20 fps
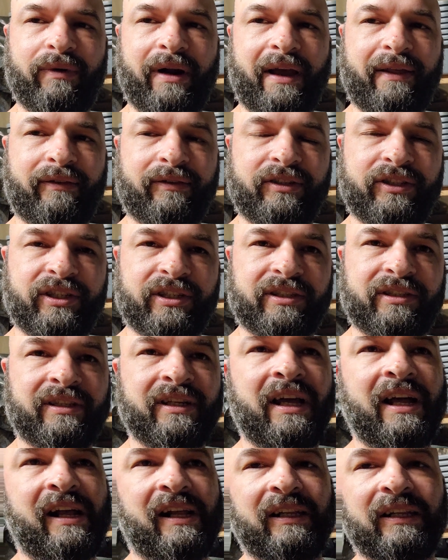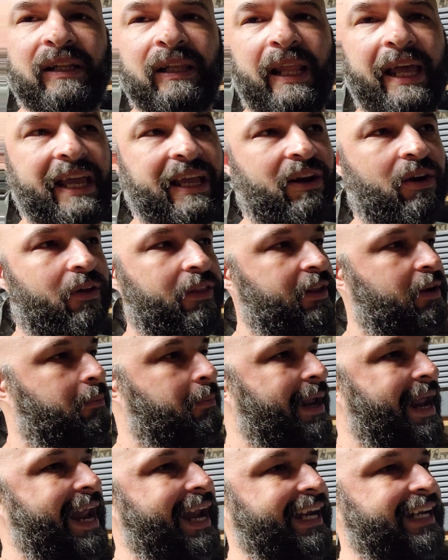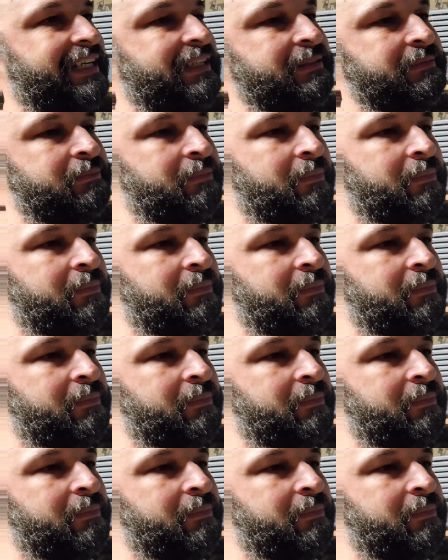rather than just laying on their back,